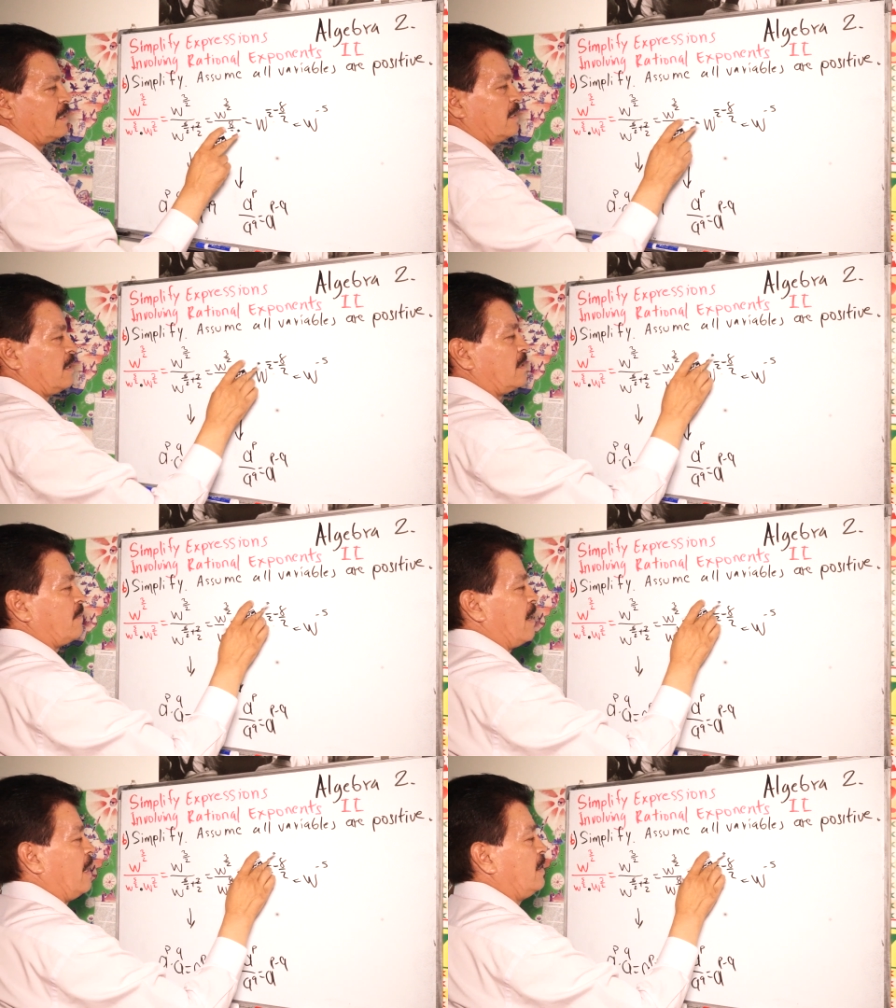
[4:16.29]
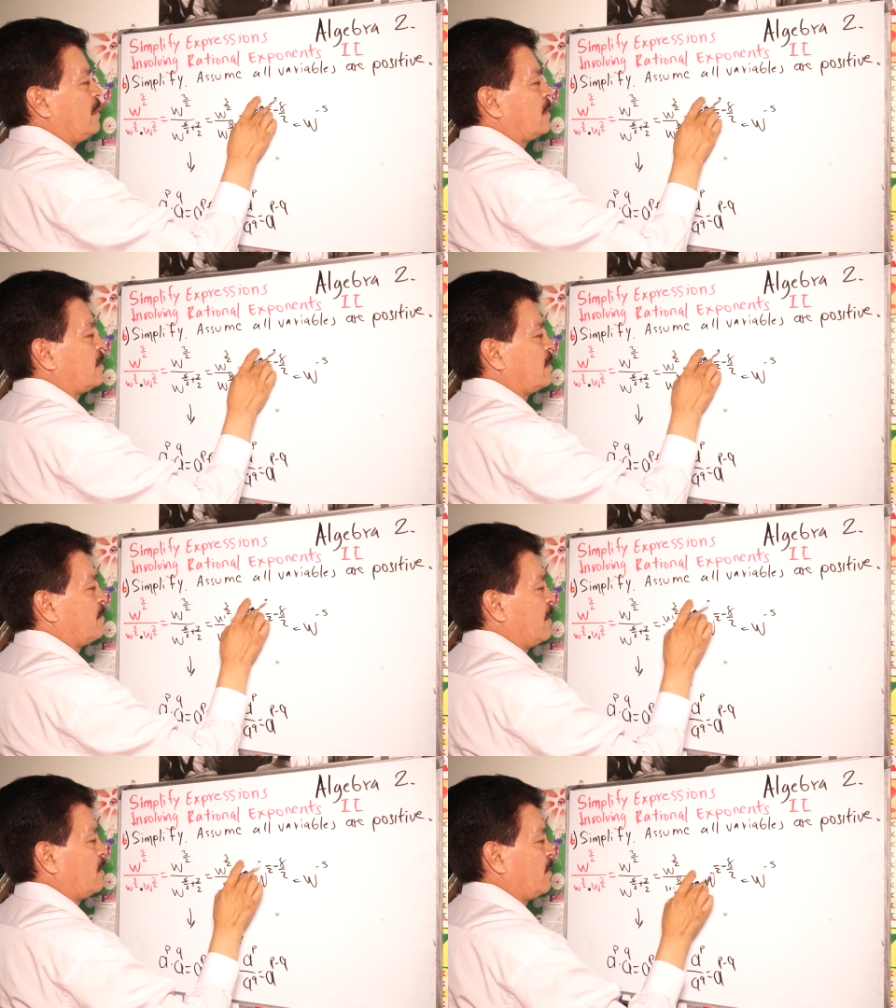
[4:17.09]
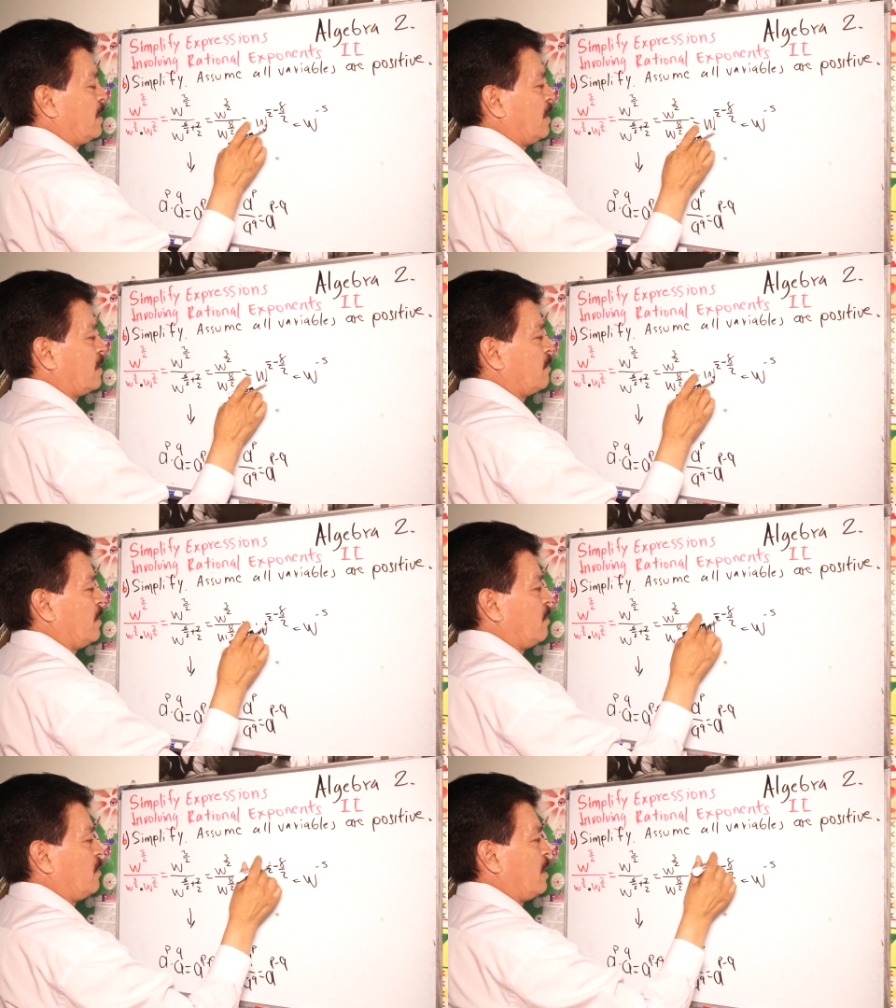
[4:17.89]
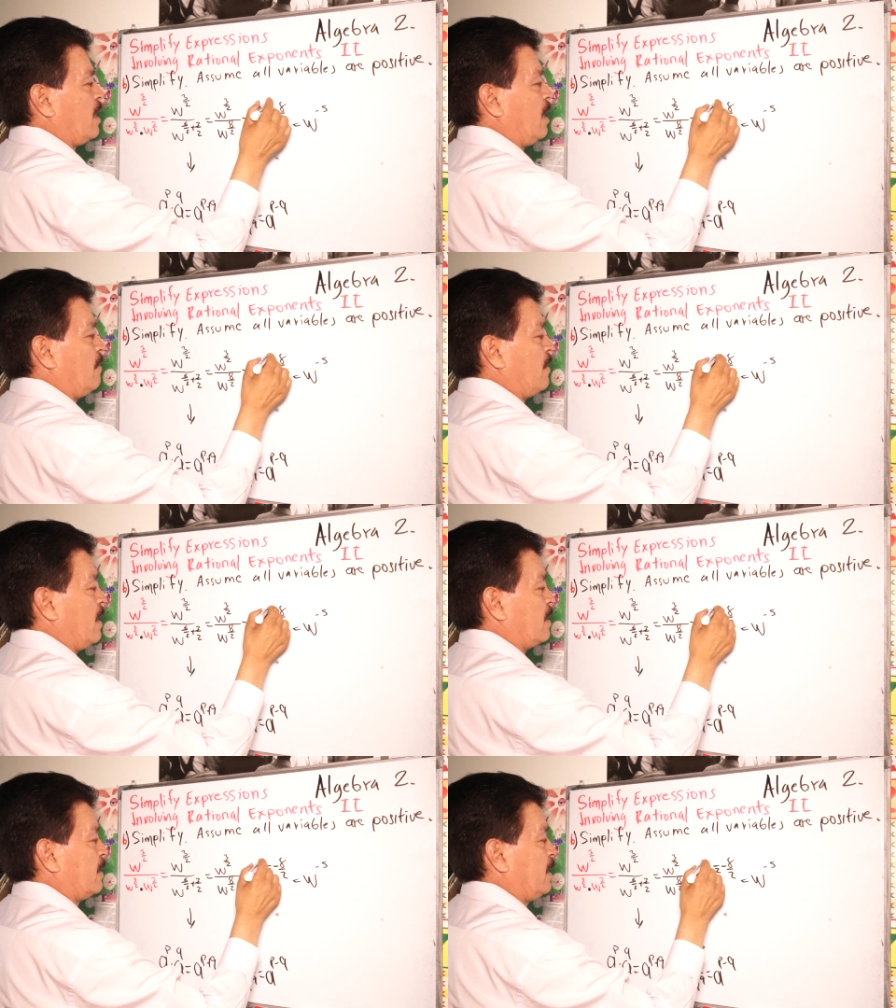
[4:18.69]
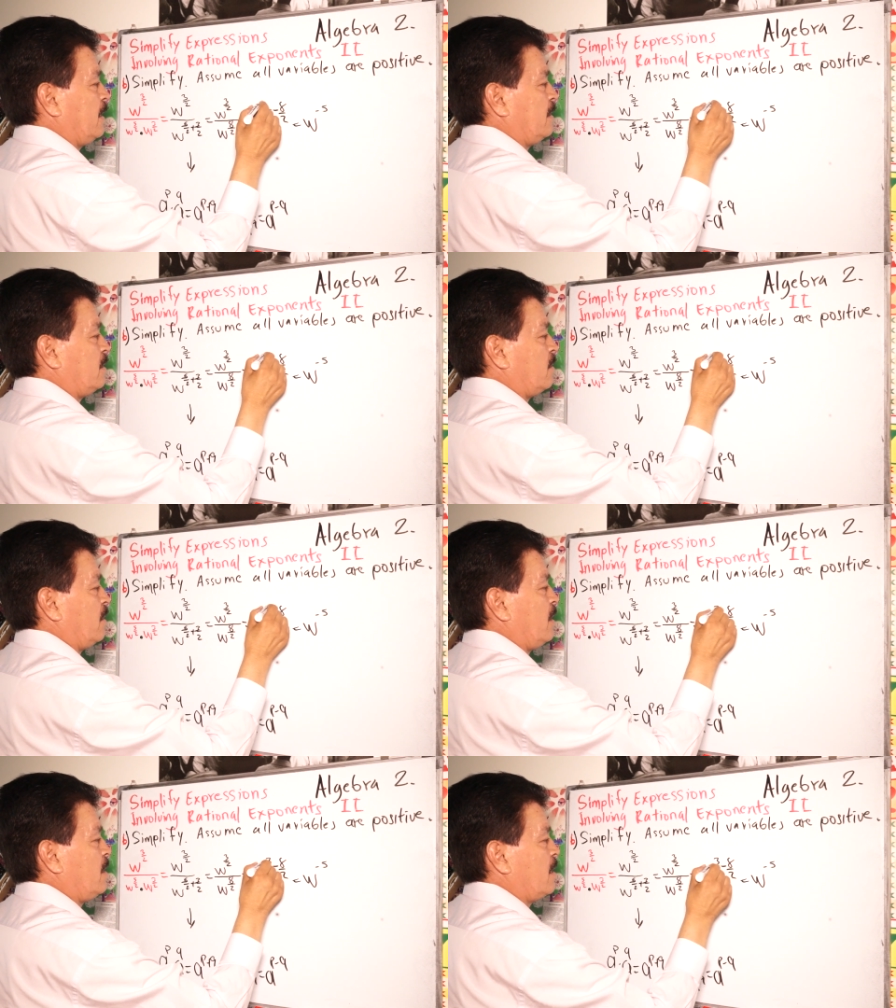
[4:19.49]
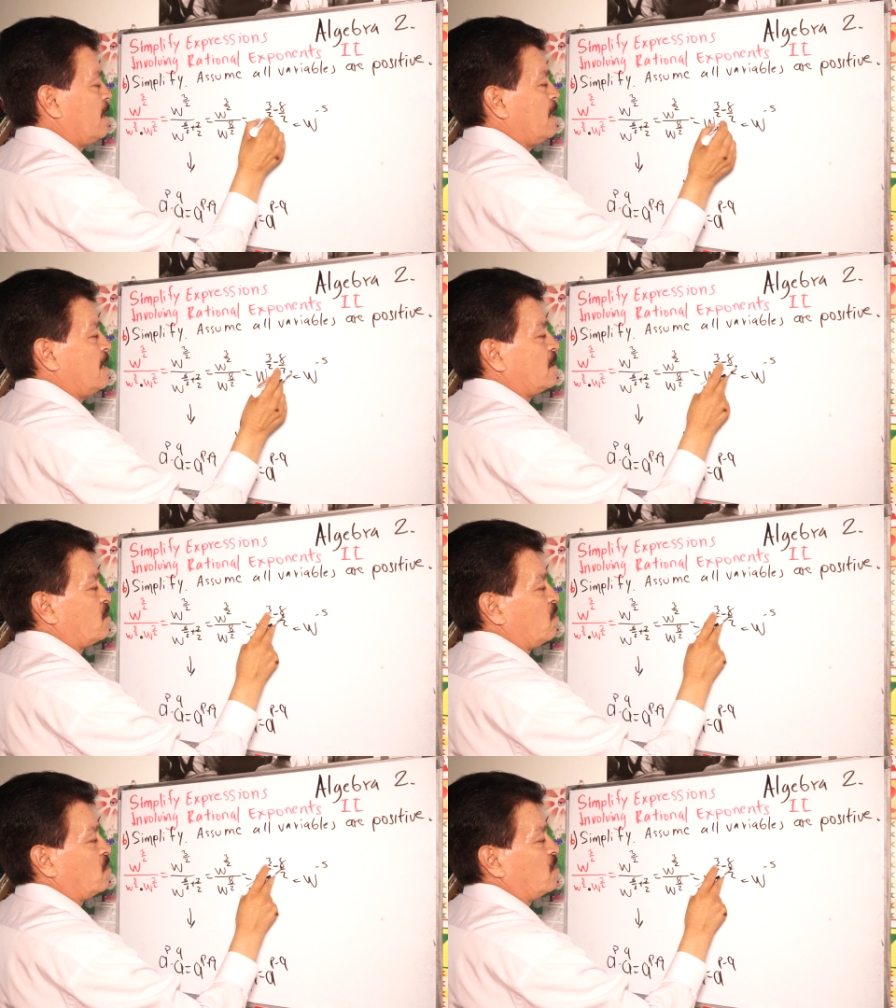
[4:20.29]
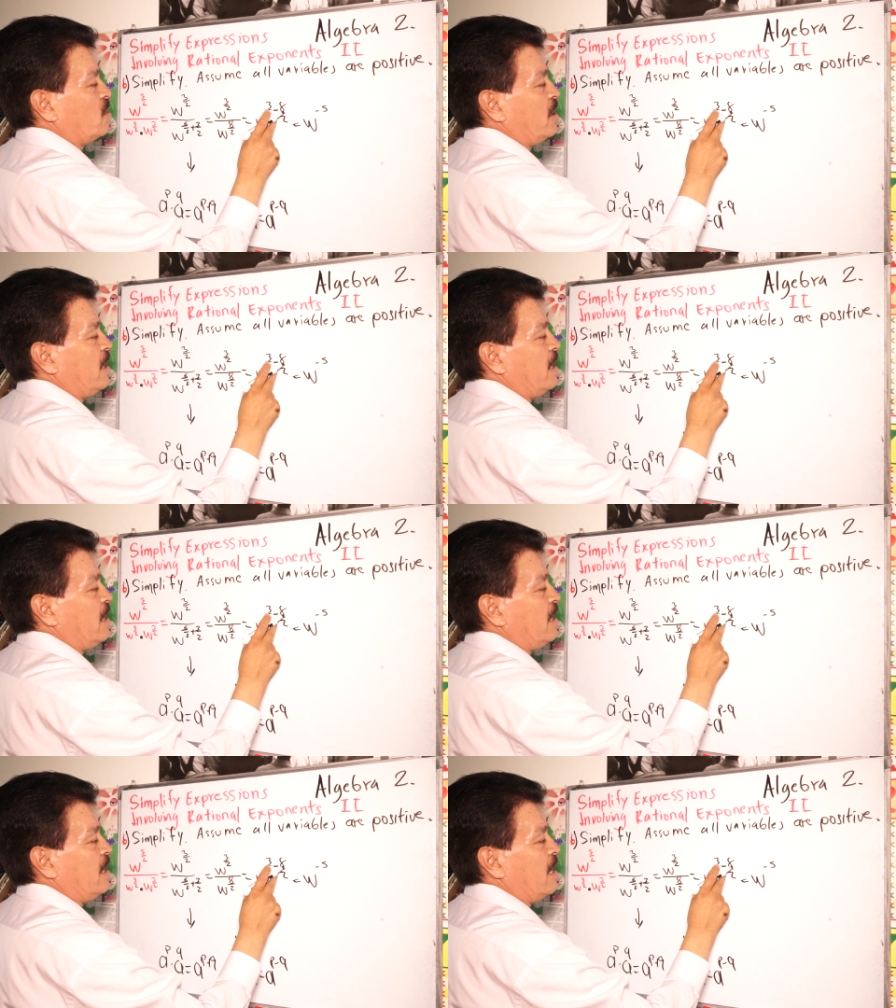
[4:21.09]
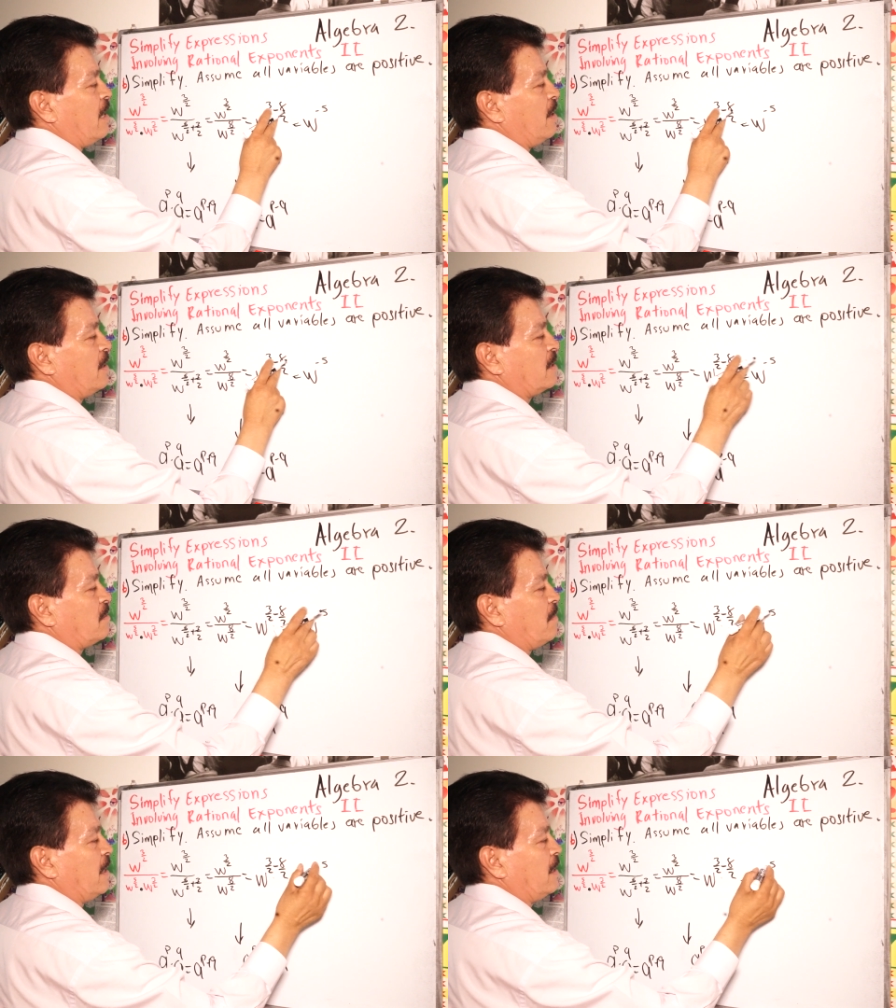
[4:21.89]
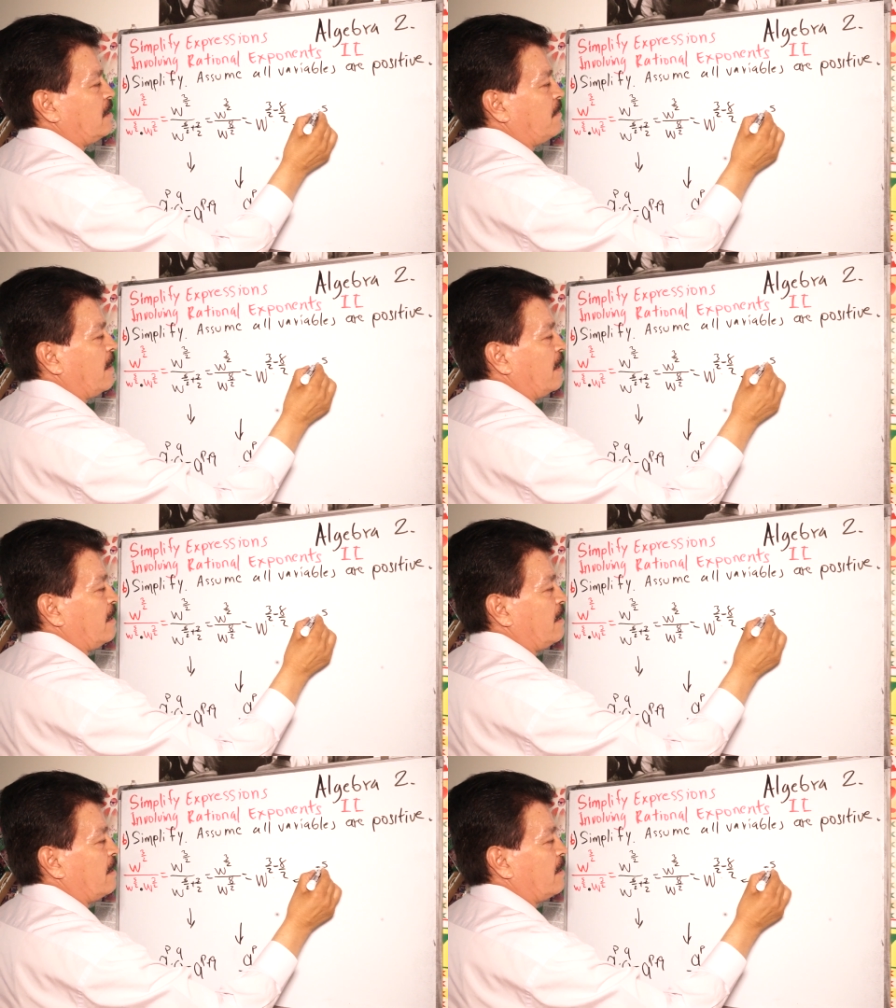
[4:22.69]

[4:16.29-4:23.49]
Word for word: it's, it's fine it's, it's fine right here we're gonna have uh, here three so three uh, is minus five